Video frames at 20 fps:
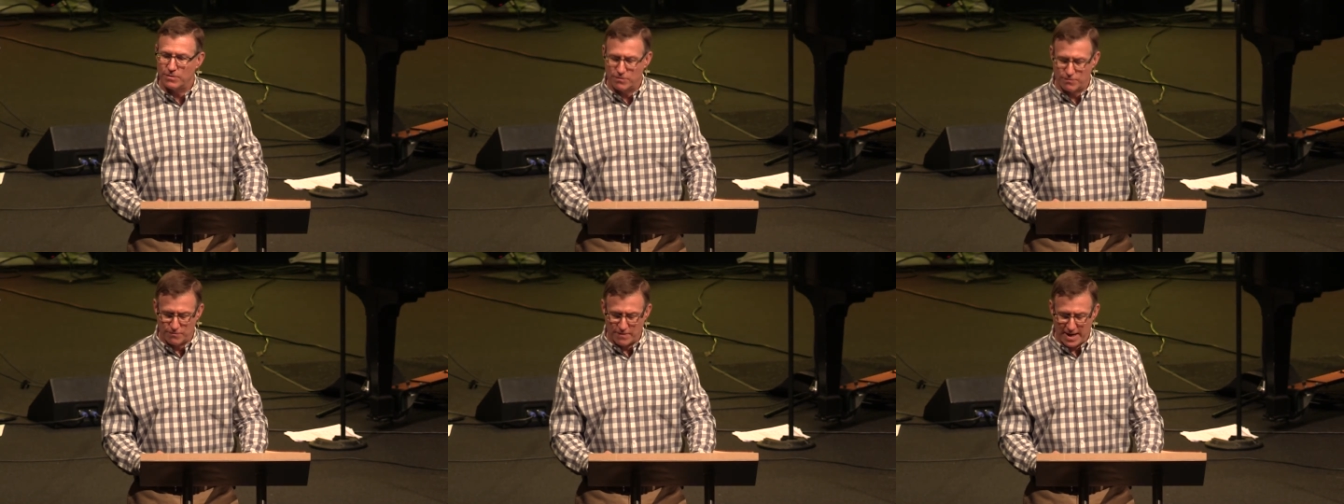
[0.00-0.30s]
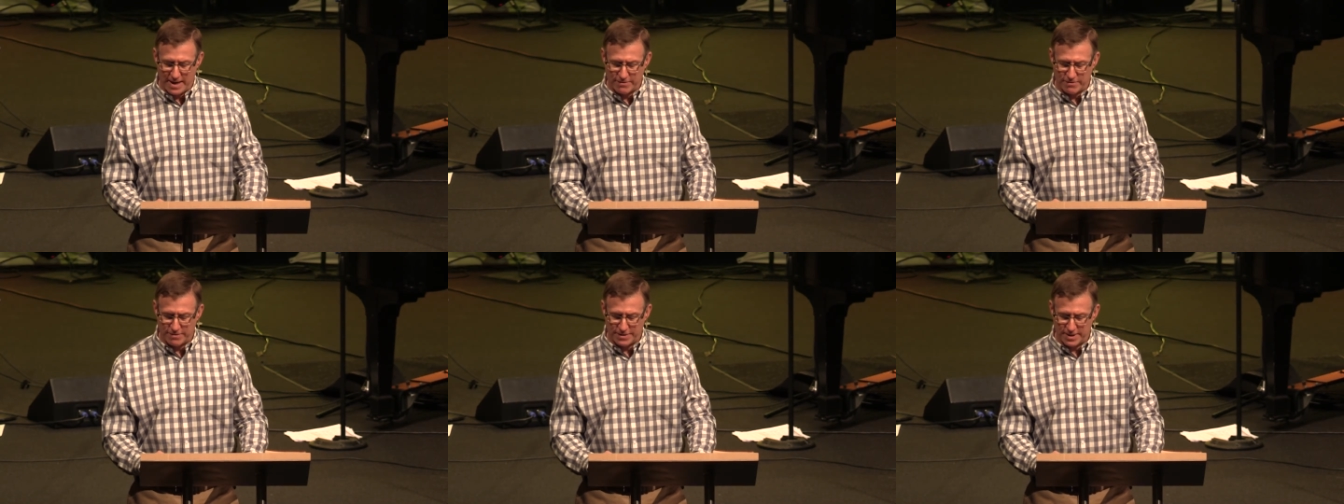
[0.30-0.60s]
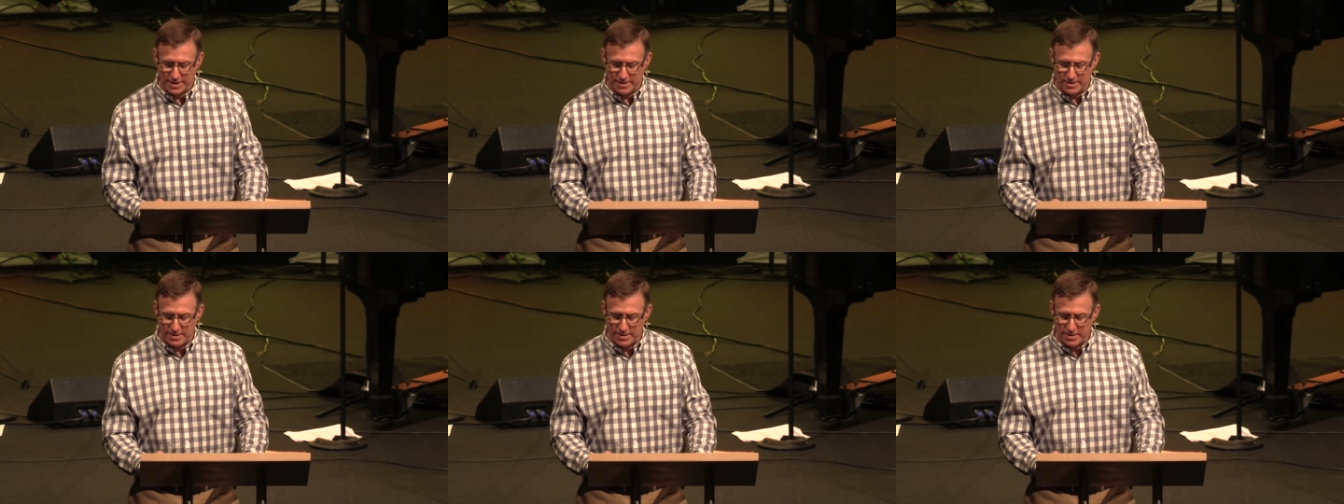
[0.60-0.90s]
Rather
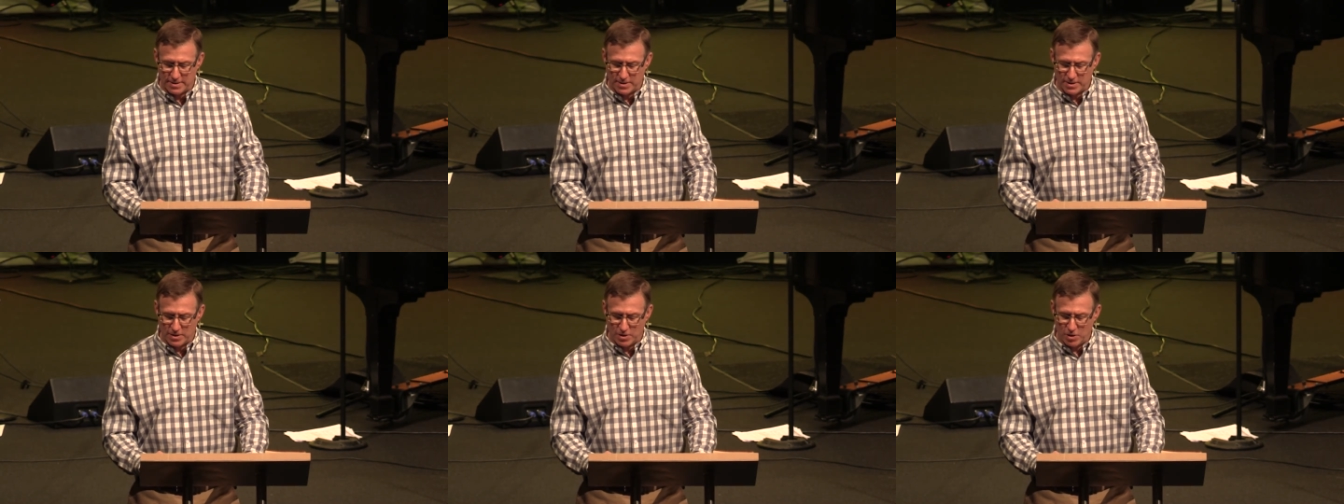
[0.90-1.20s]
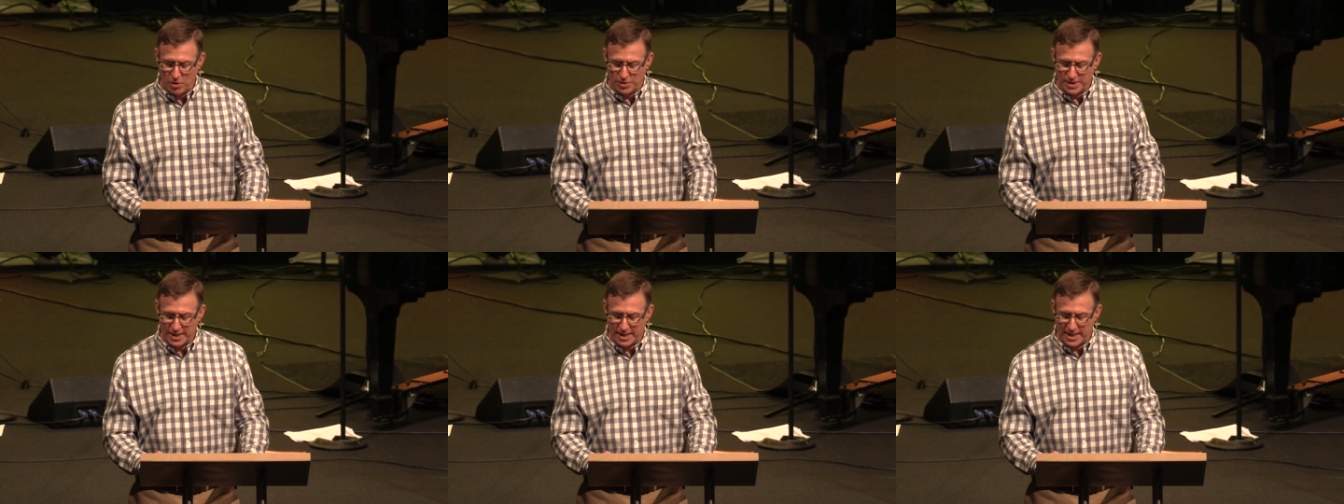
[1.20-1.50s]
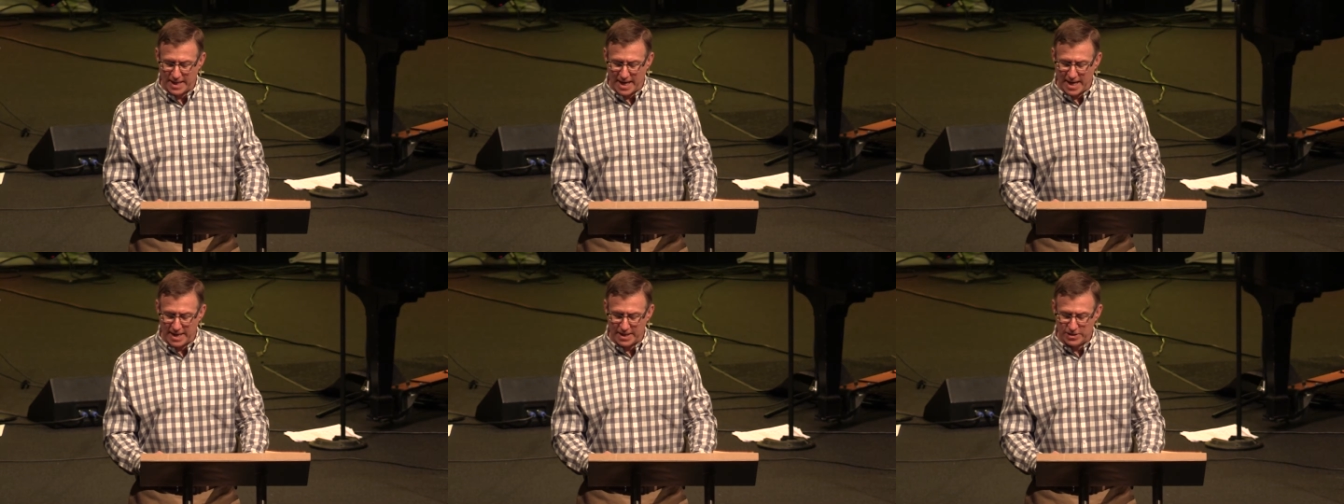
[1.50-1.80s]
than holding an
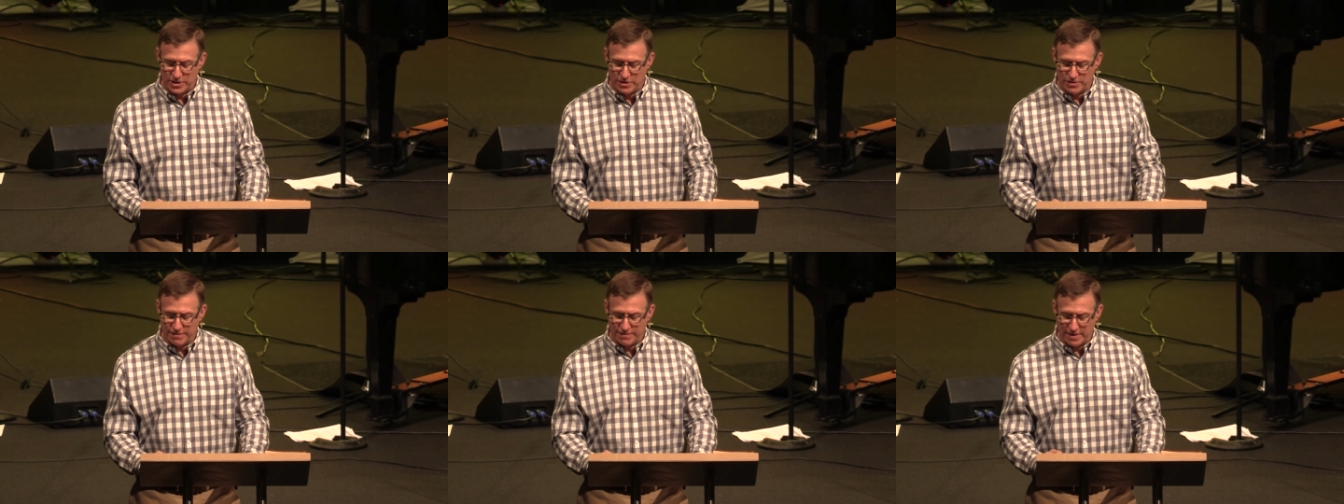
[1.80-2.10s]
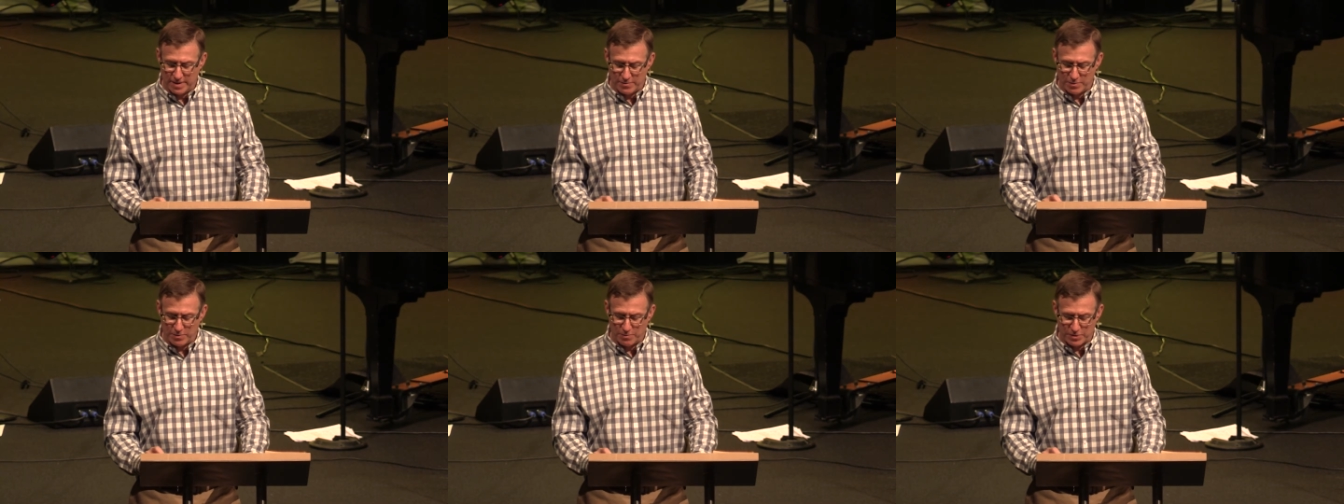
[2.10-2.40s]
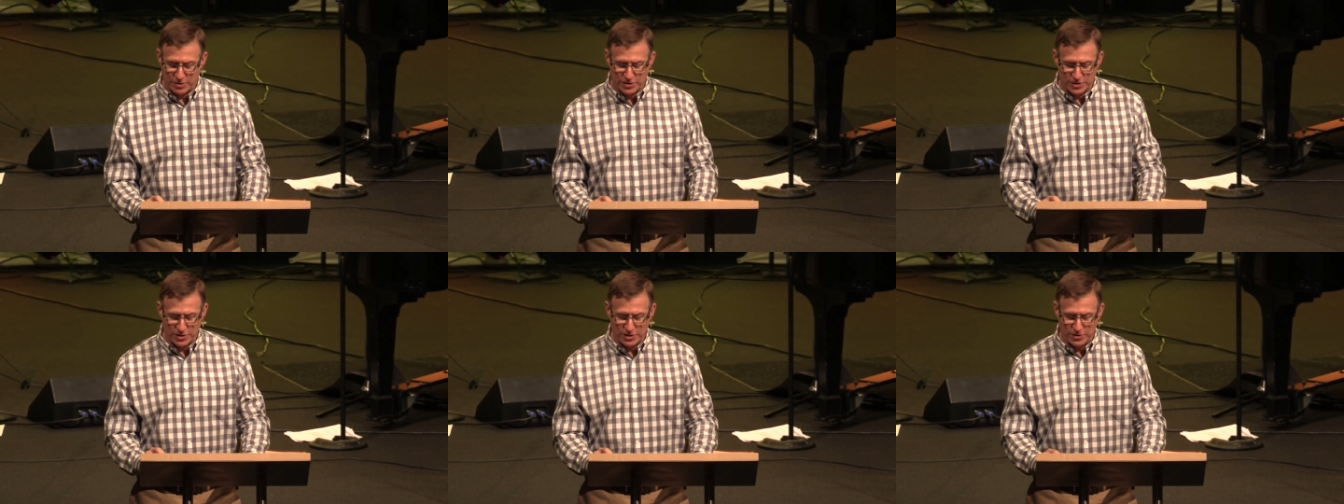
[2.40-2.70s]
attitude of humble
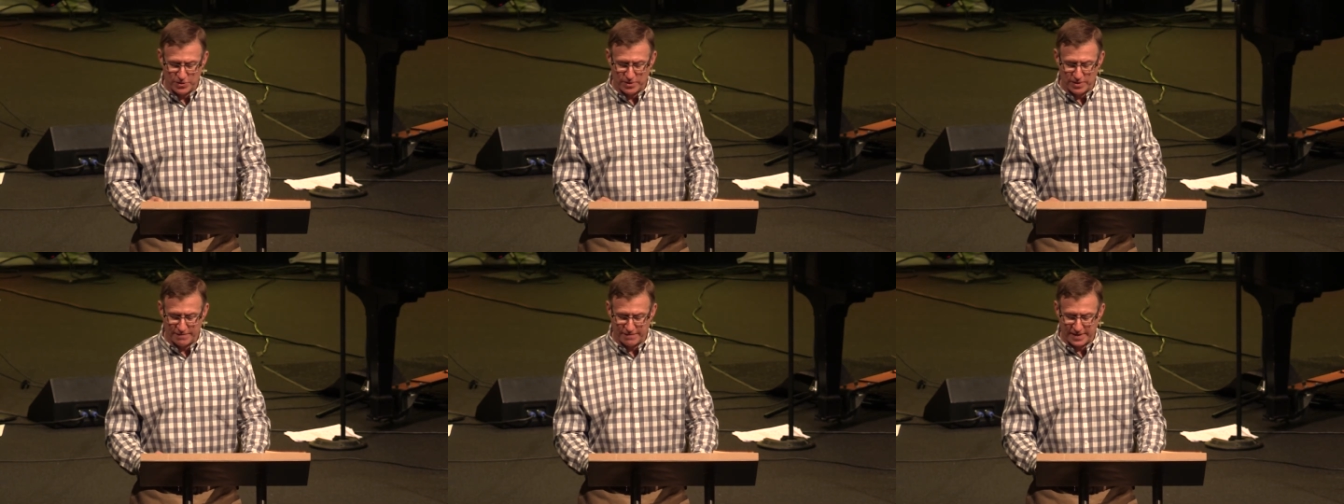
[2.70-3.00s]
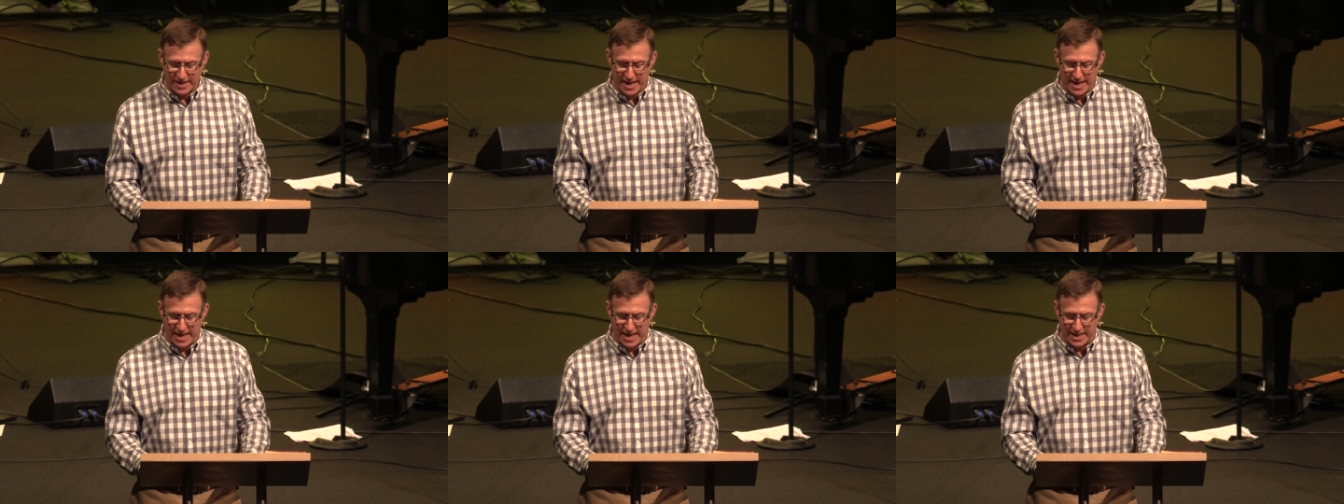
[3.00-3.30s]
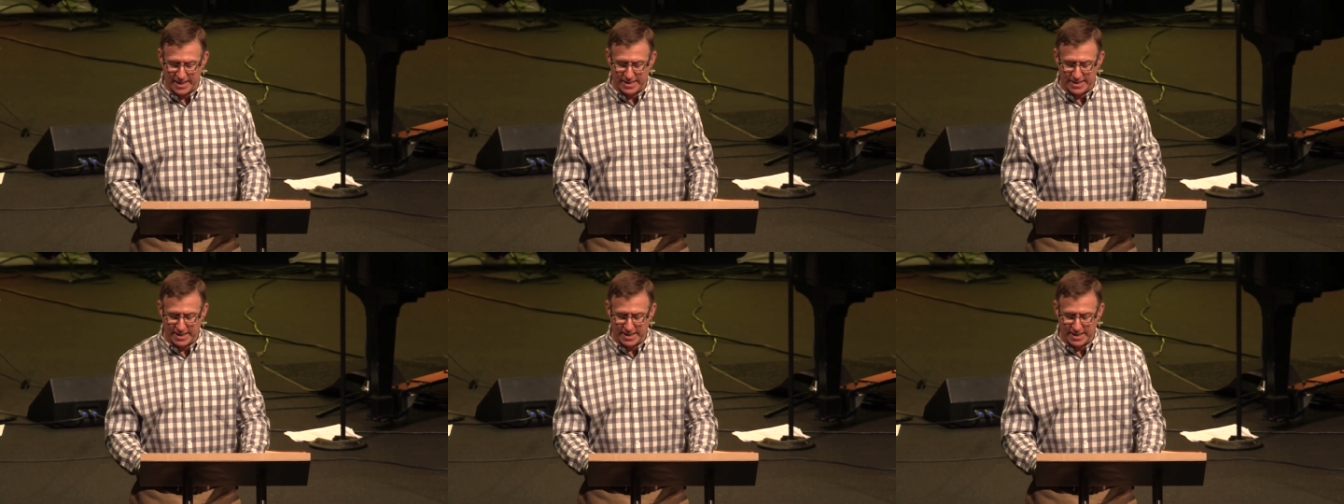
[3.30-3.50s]
pursuit of God,